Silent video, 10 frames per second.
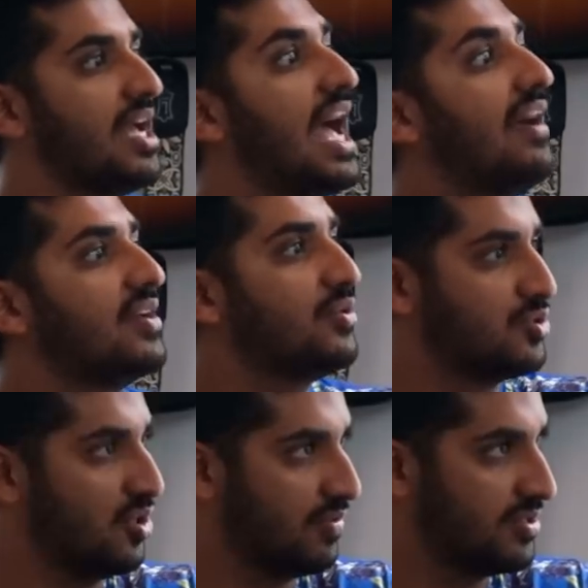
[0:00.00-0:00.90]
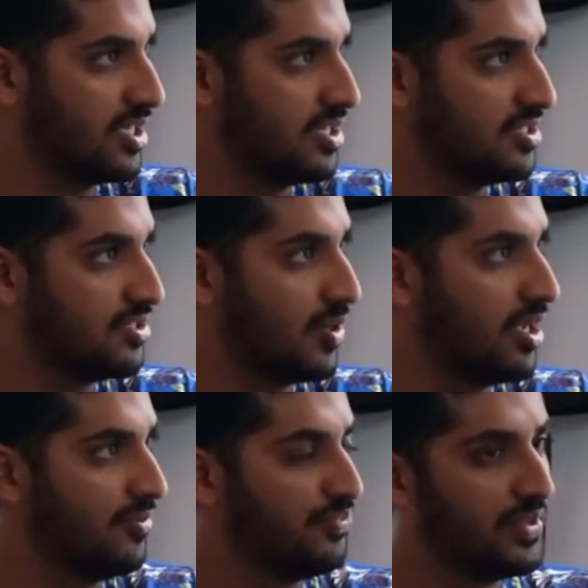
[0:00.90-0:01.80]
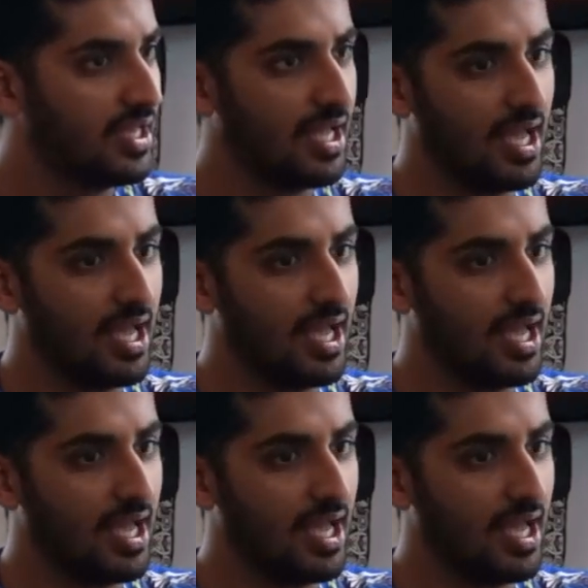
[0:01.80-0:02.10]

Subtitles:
By having those conversations, right? Mm-hmm.